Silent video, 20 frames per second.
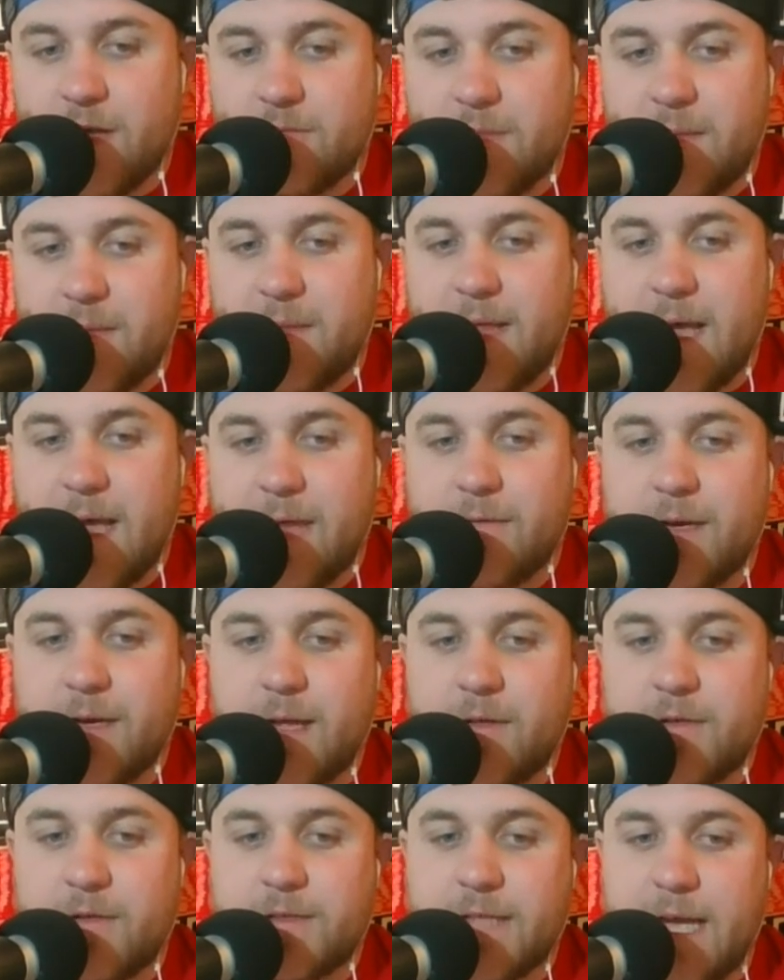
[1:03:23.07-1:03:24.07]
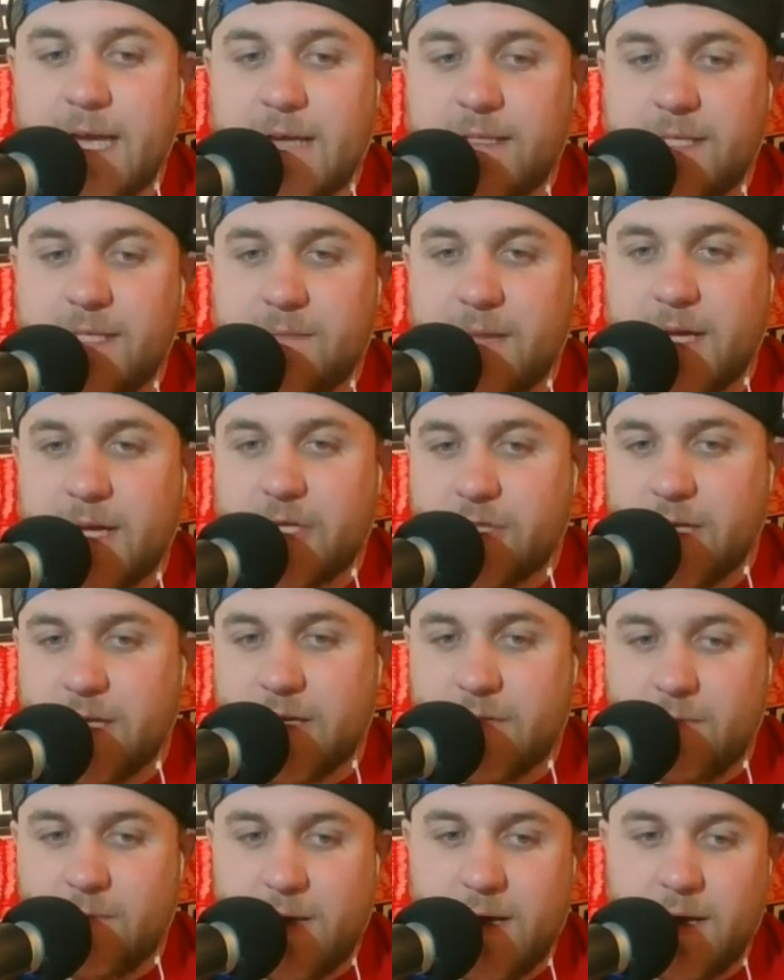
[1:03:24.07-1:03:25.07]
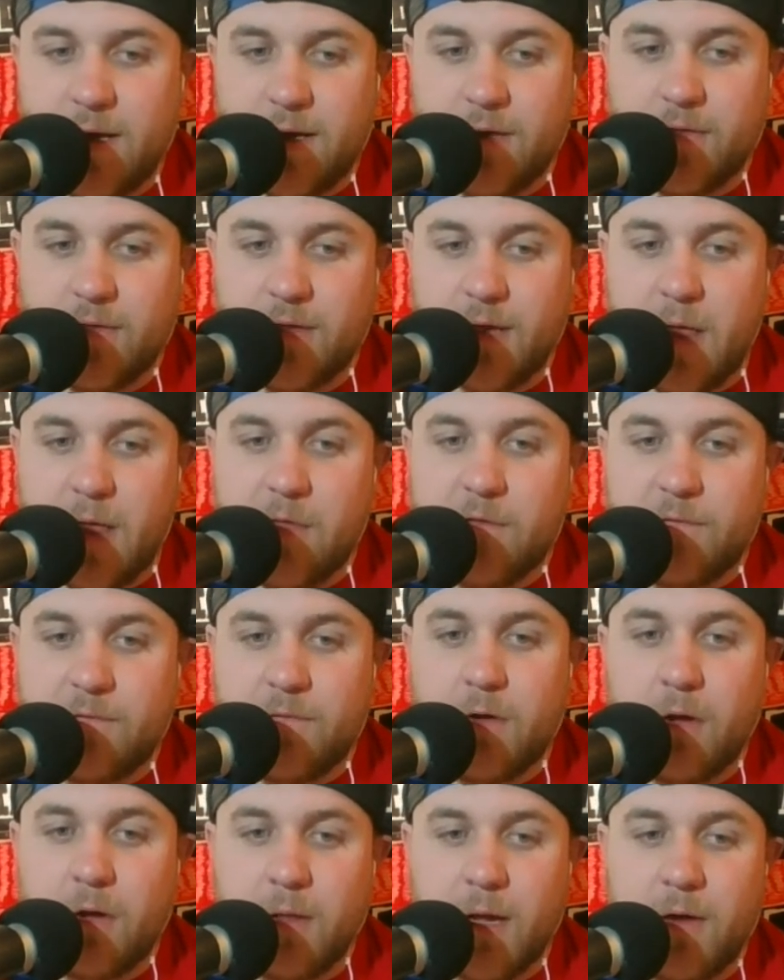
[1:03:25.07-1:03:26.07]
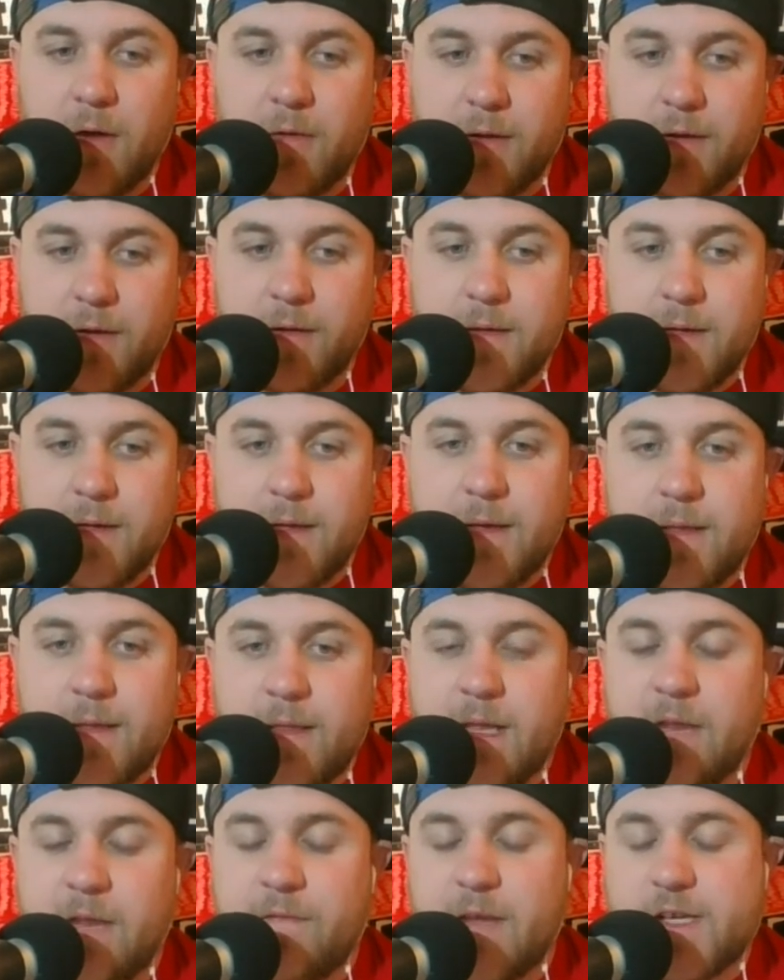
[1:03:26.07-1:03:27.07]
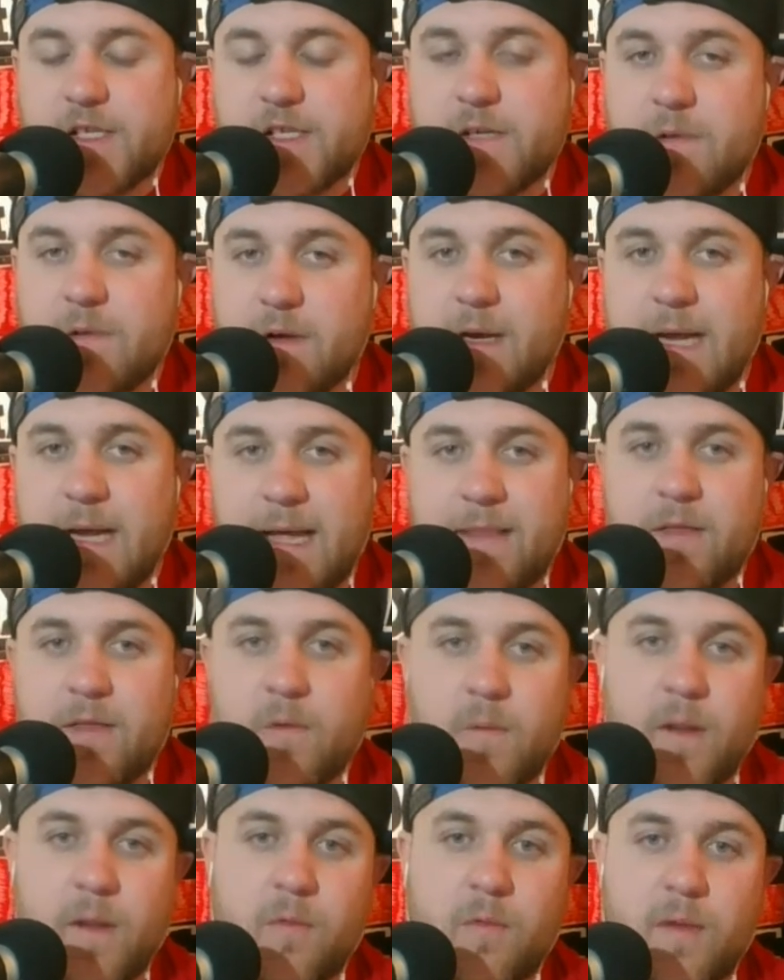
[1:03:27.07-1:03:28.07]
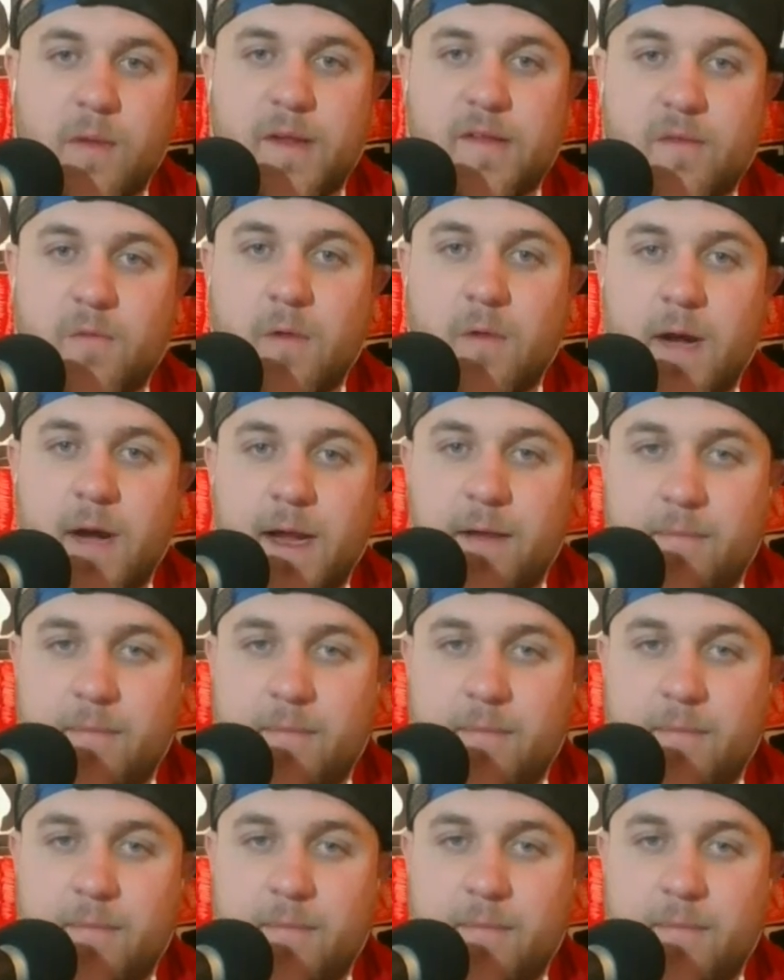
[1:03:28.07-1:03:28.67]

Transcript: Maybe they have another tag team match next week, and there's another fallout, and then eventually we're going to get the real reason why.